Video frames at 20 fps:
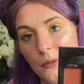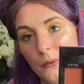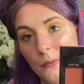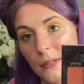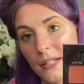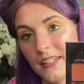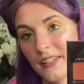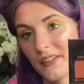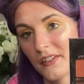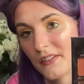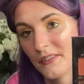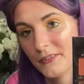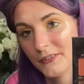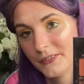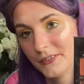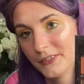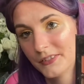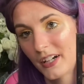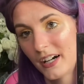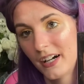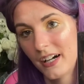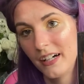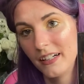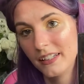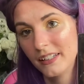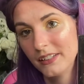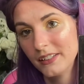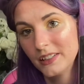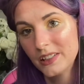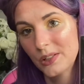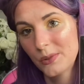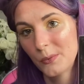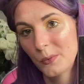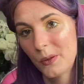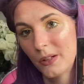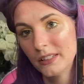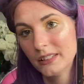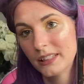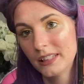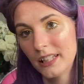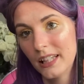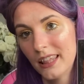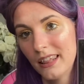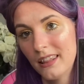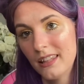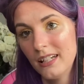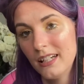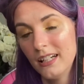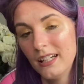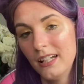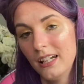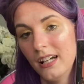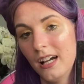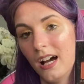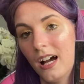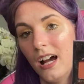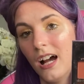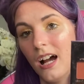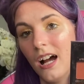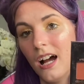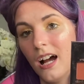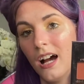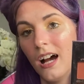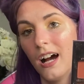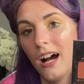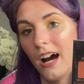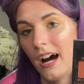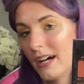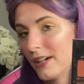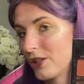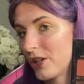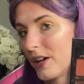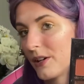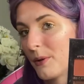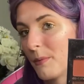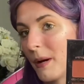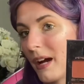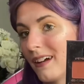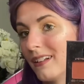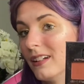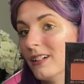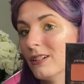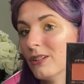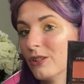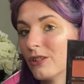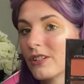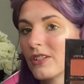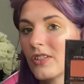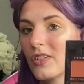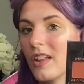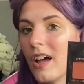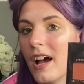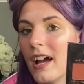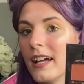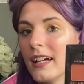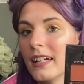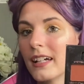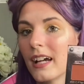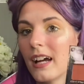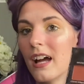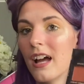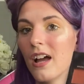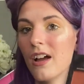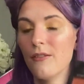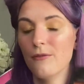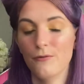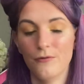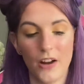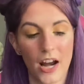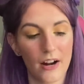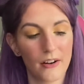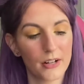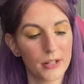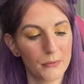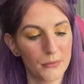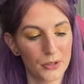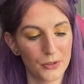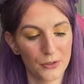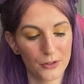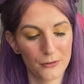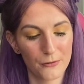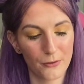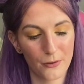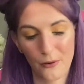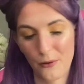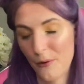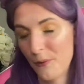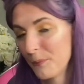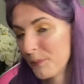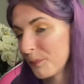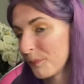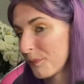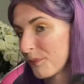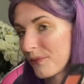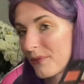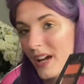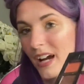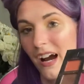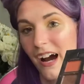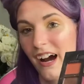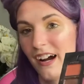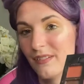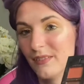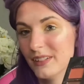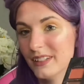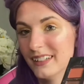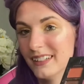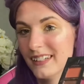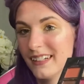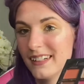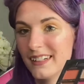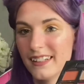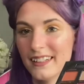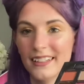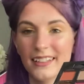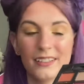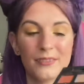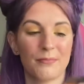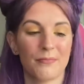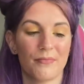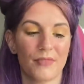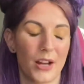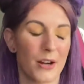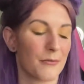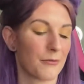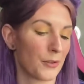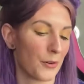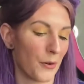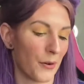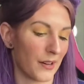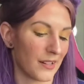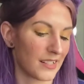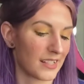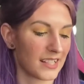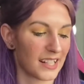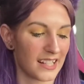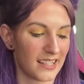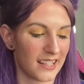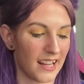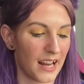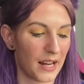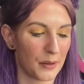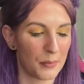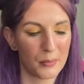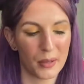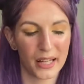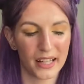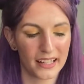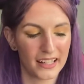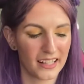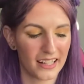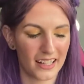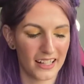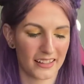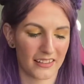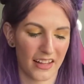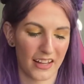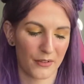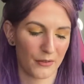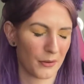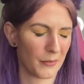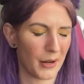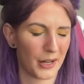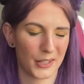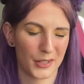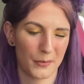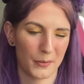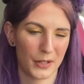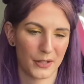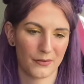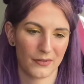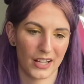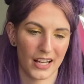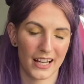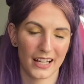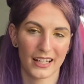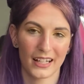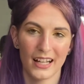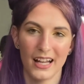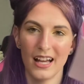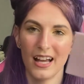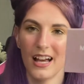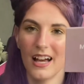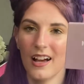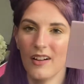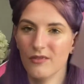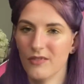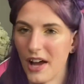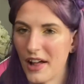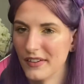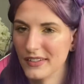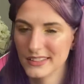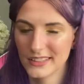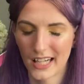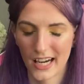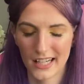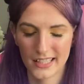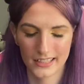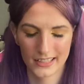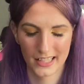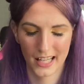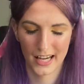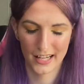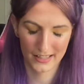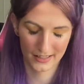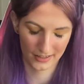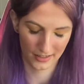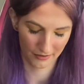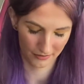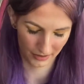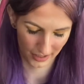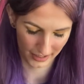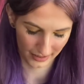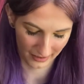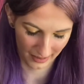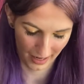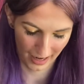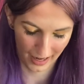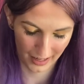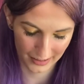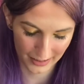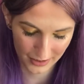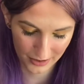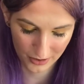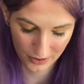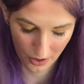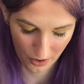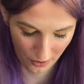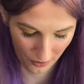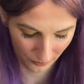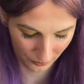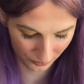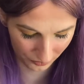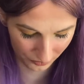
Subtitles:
myself. Here is what the eyeshadow palette looks like. Very beautiful. I really like it. Of course, it's like pinky and like reminds me of like Valentine's Day and stuff like that. So